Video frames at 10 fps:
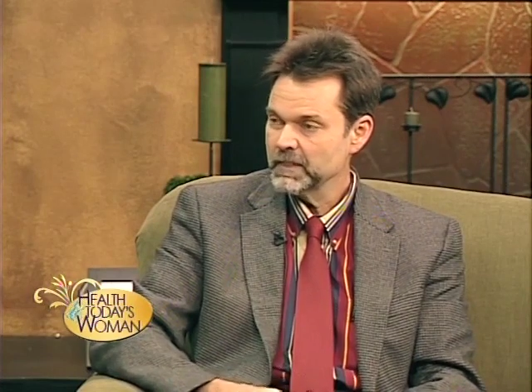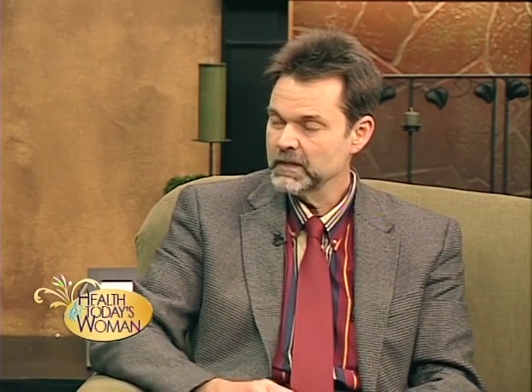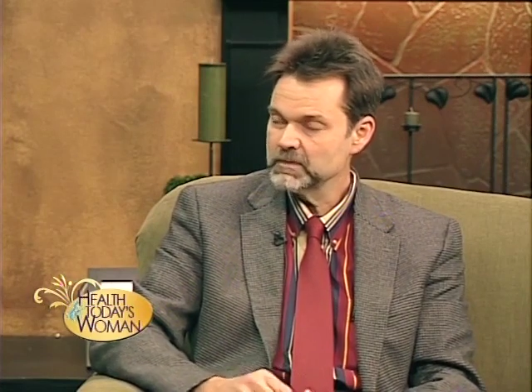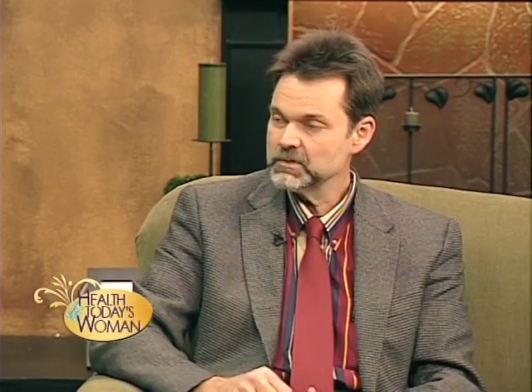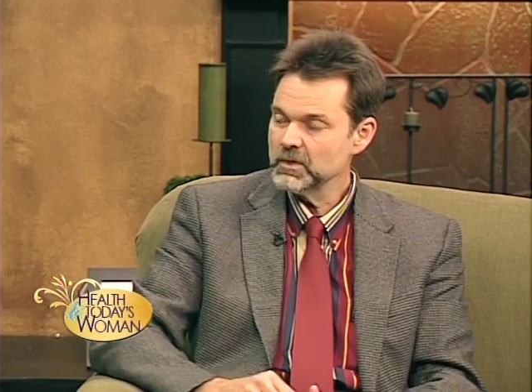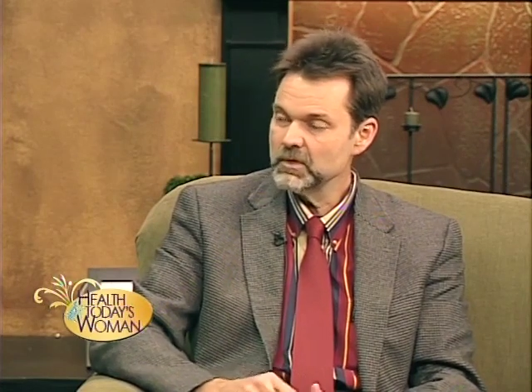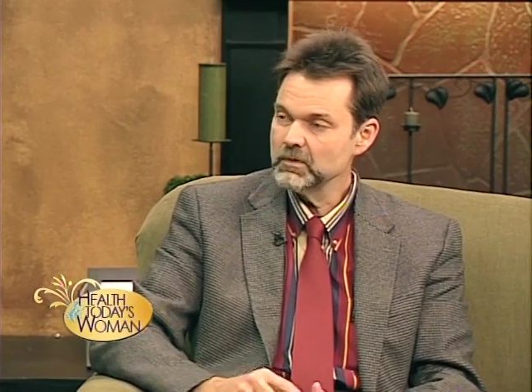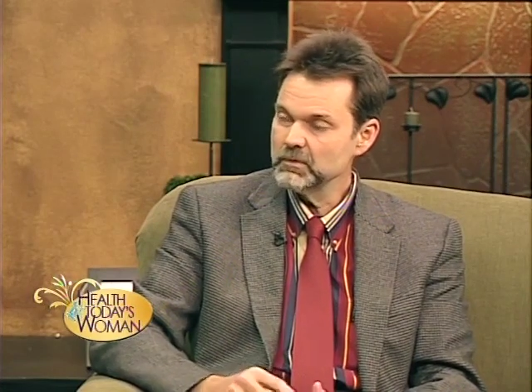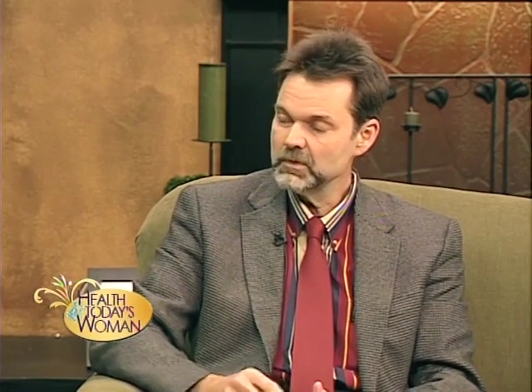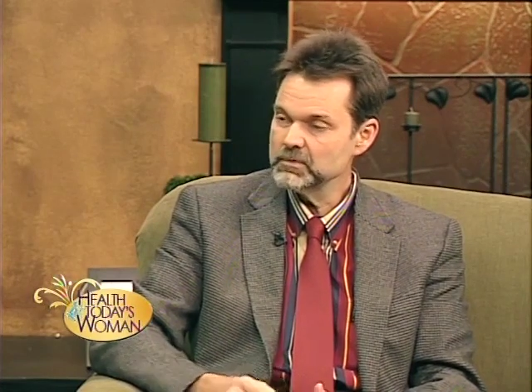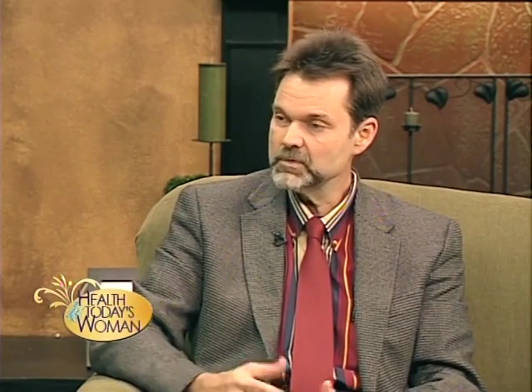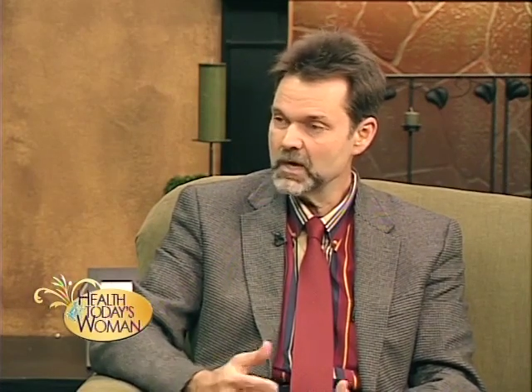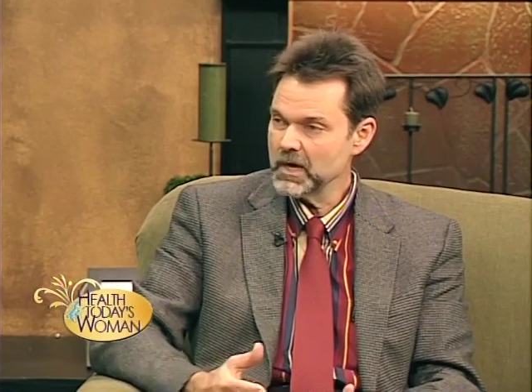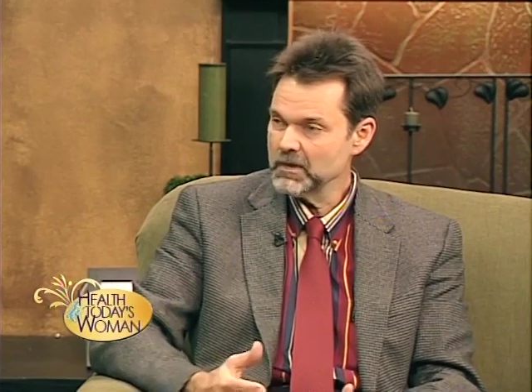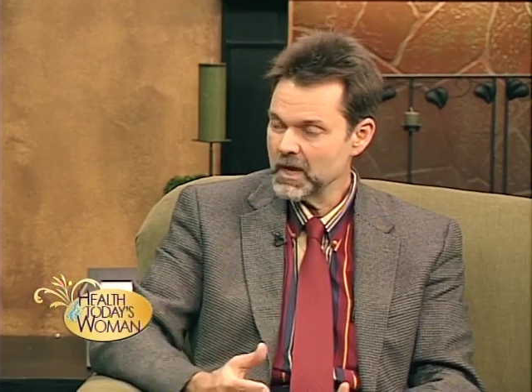And so you
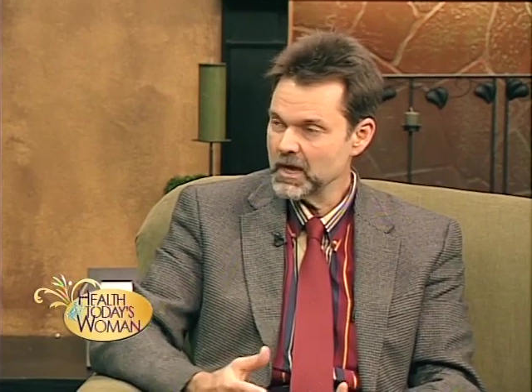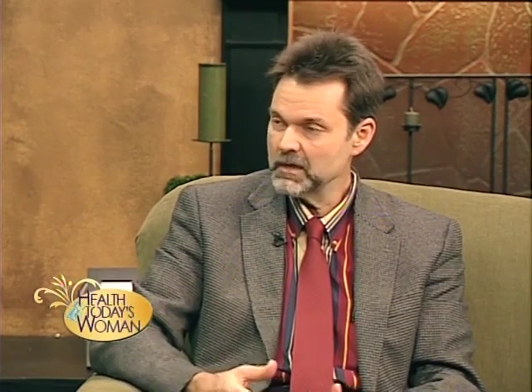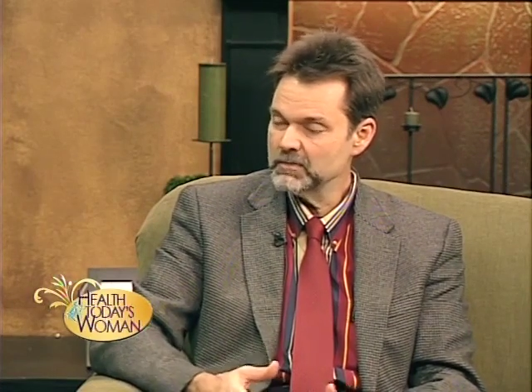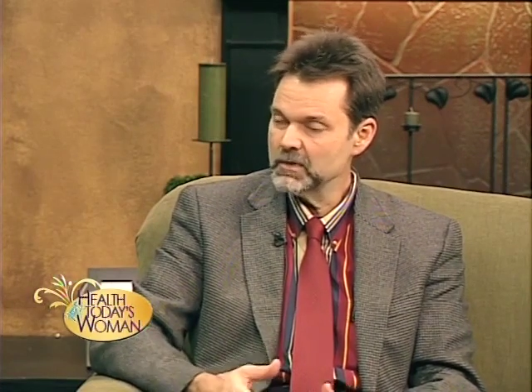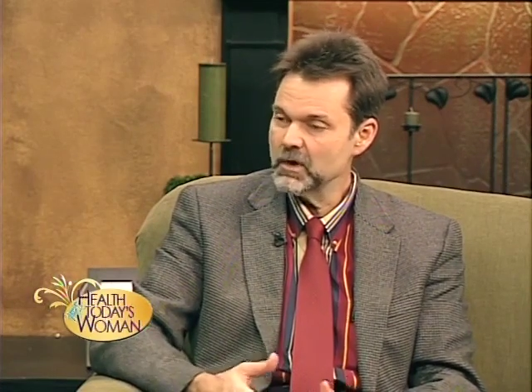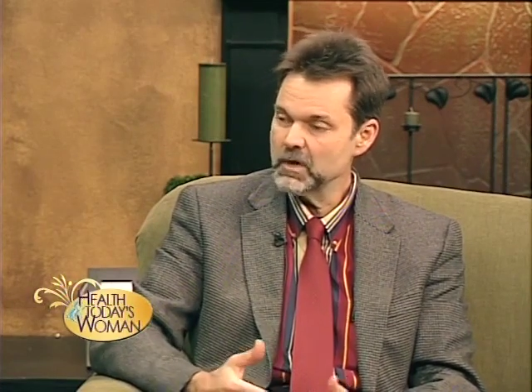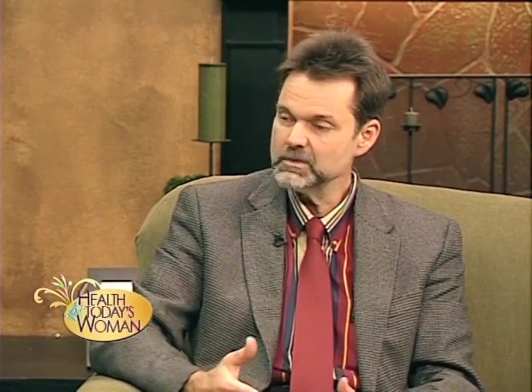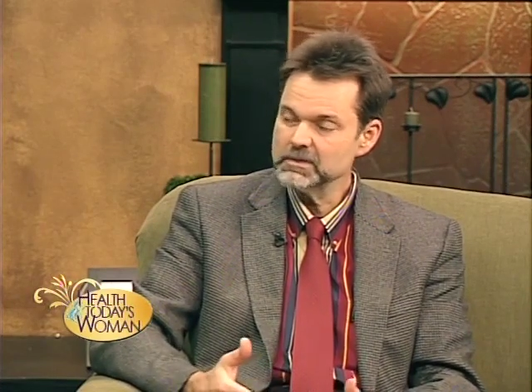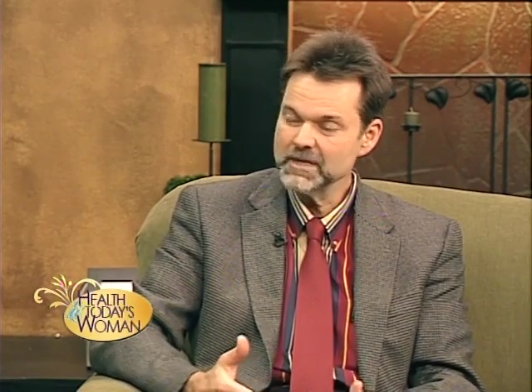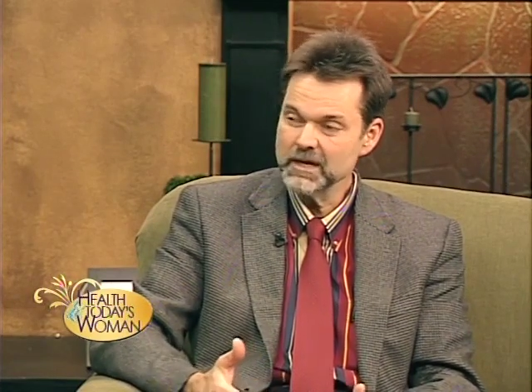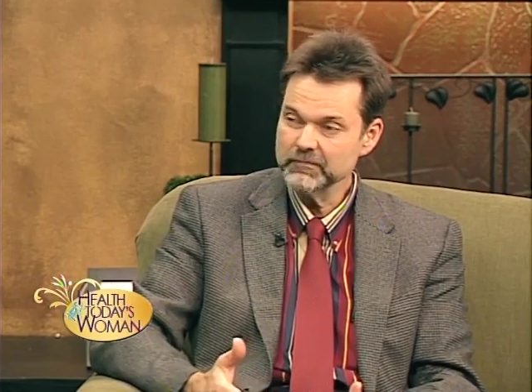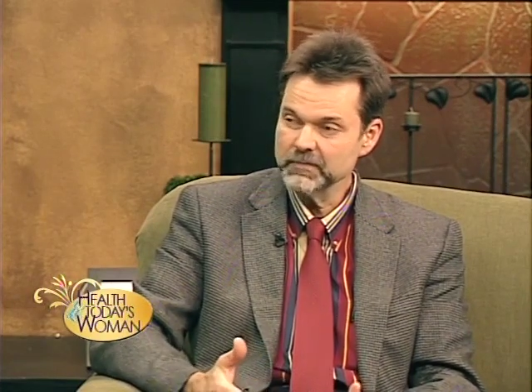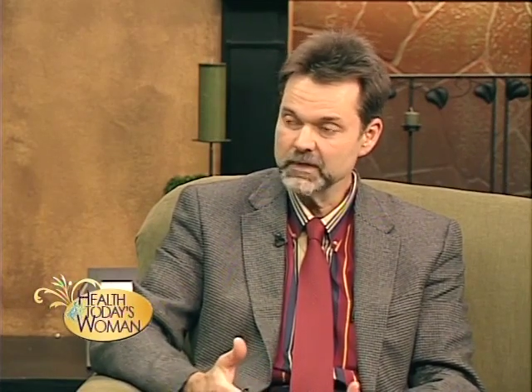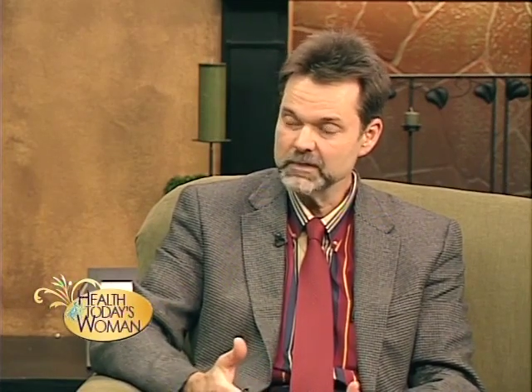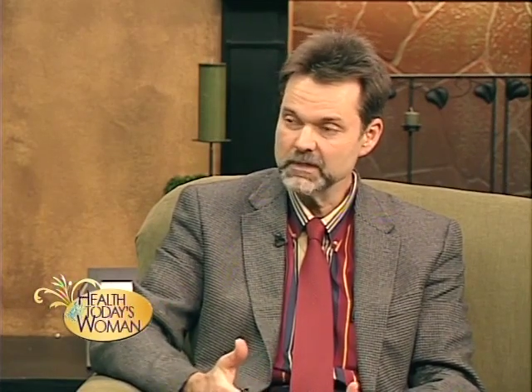try that, and there are side
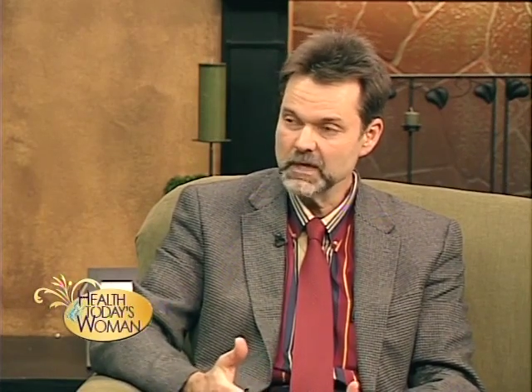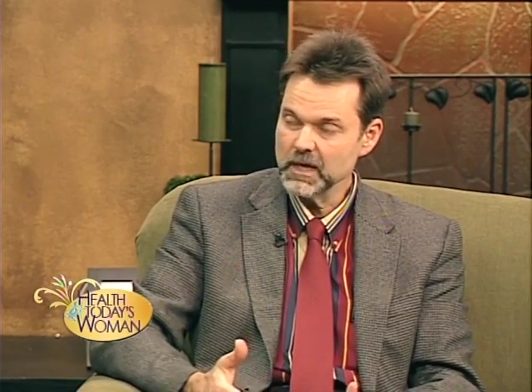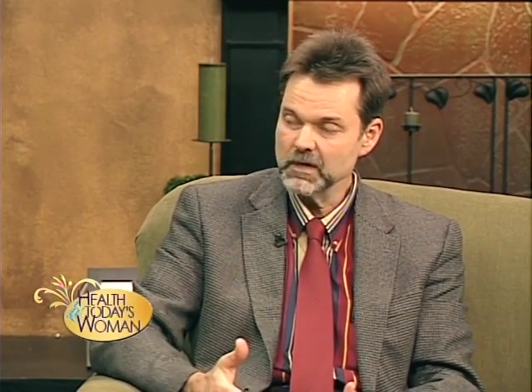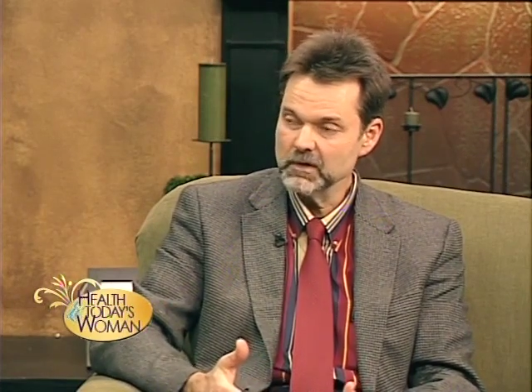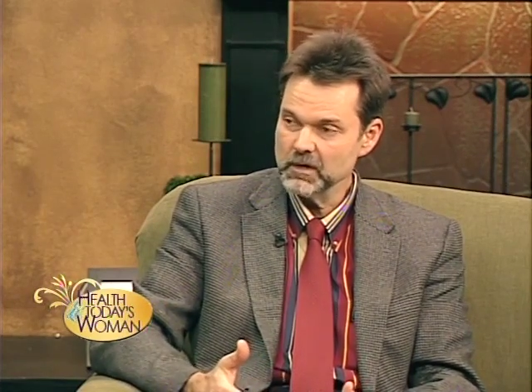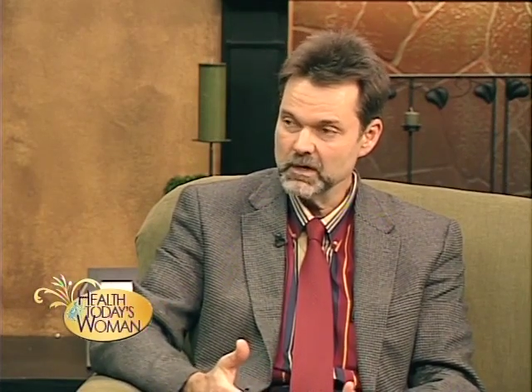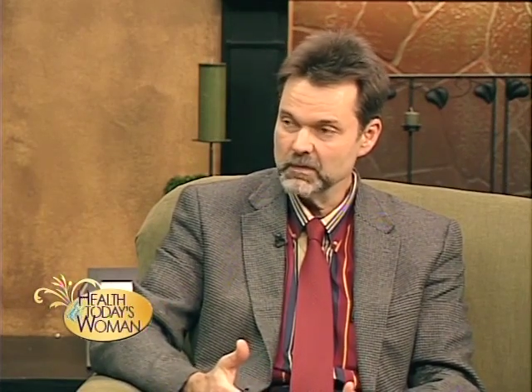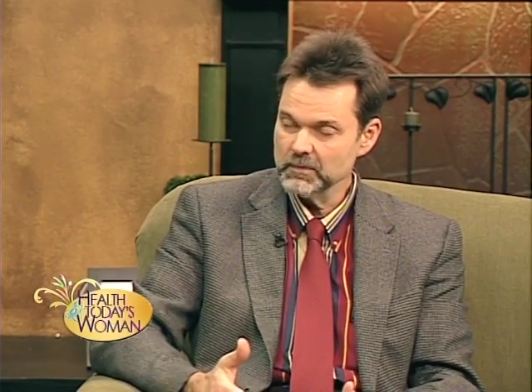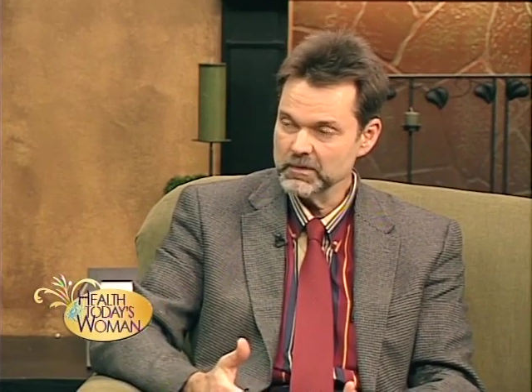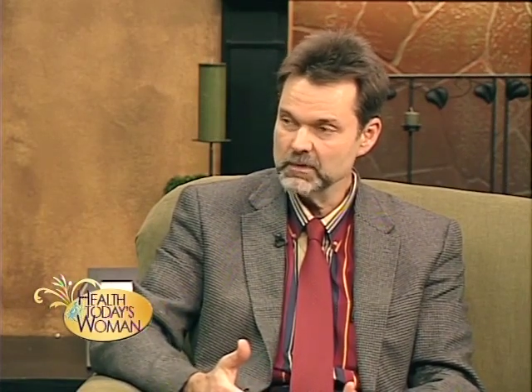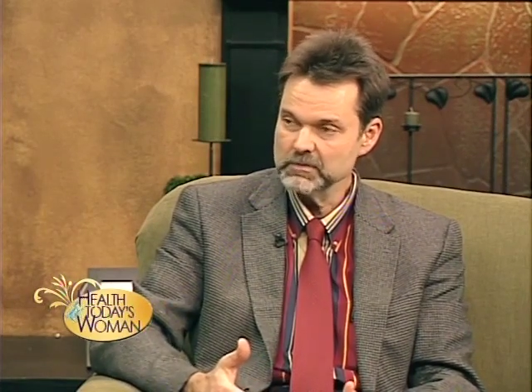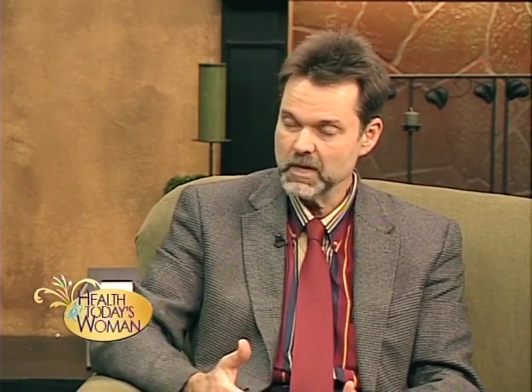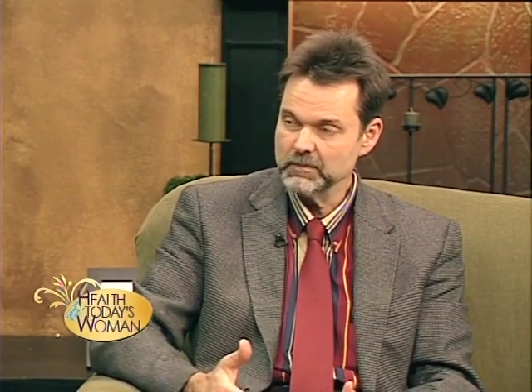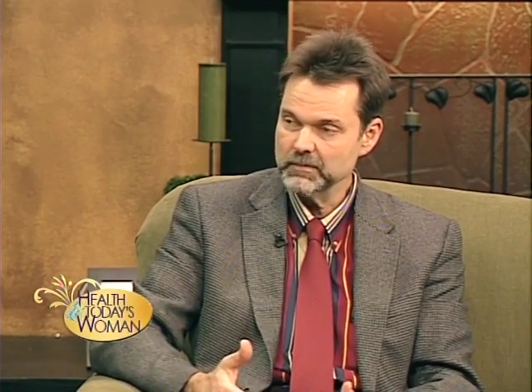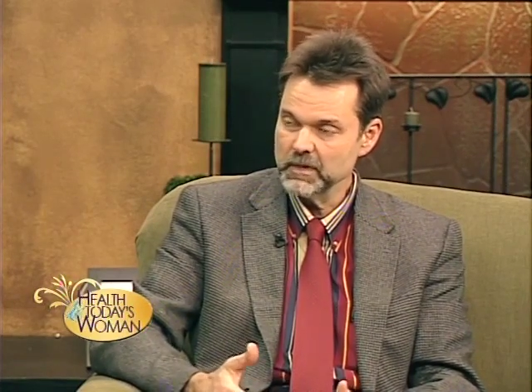effects that can occur with those
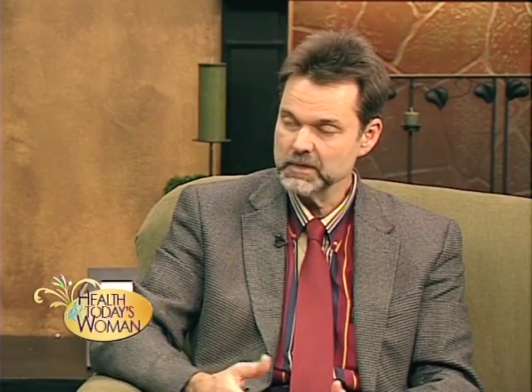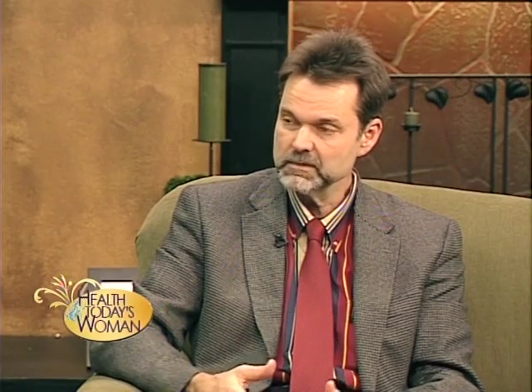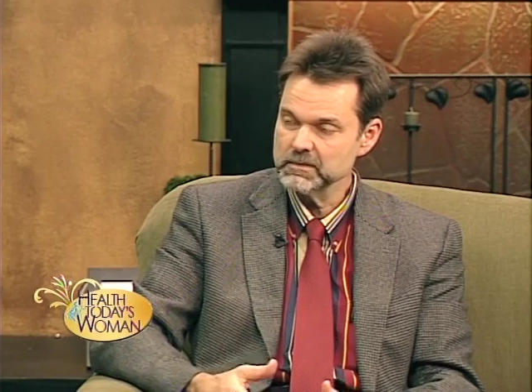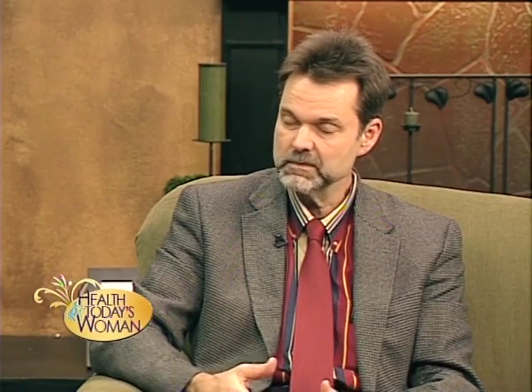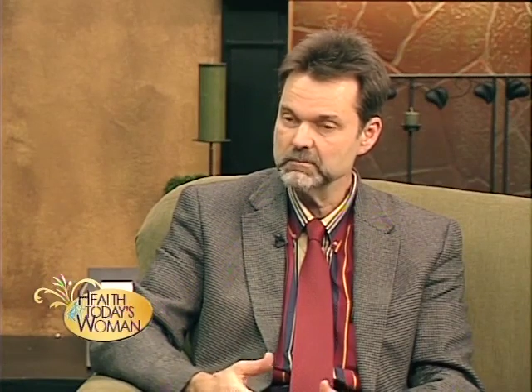type of medicines.